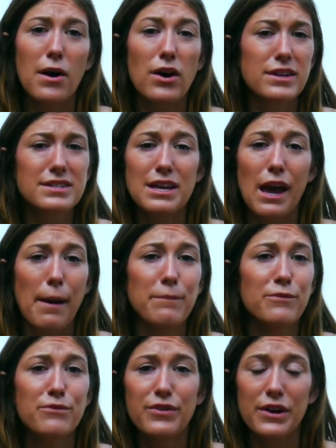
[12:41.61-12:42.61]
Honestly,
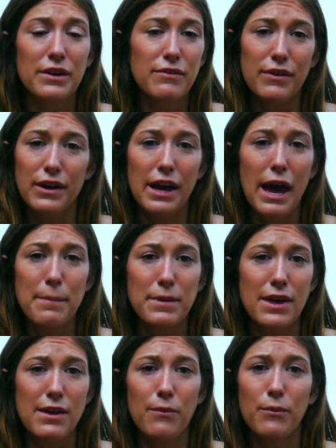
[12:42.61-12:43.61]
I'm very, very
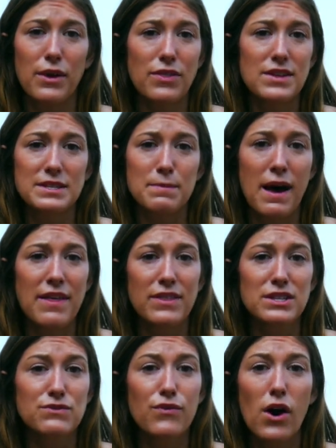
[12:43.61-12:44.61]
happy with this mat
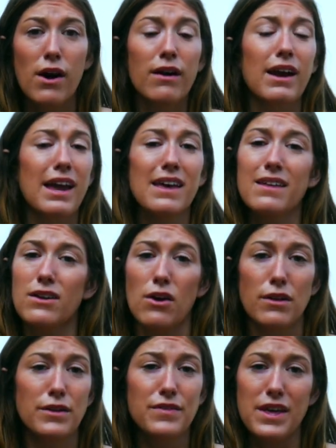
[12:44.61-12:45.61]
thus far, and
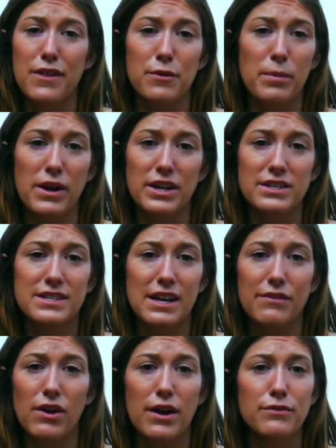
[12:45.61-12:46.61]
all of the other products that
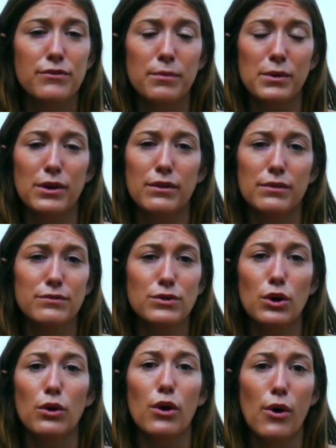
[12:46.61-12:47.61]
I've gotten from
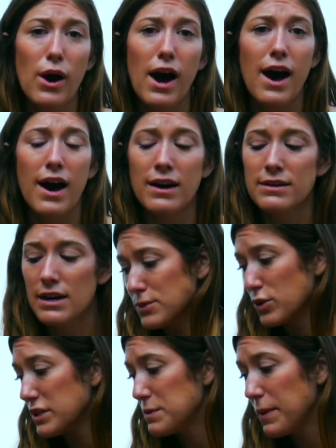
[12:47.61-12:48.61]
YOLOHA.
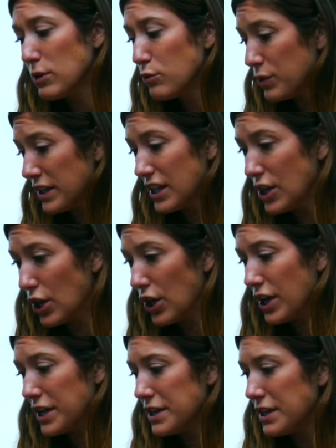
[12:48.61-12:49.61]
So it's been really good.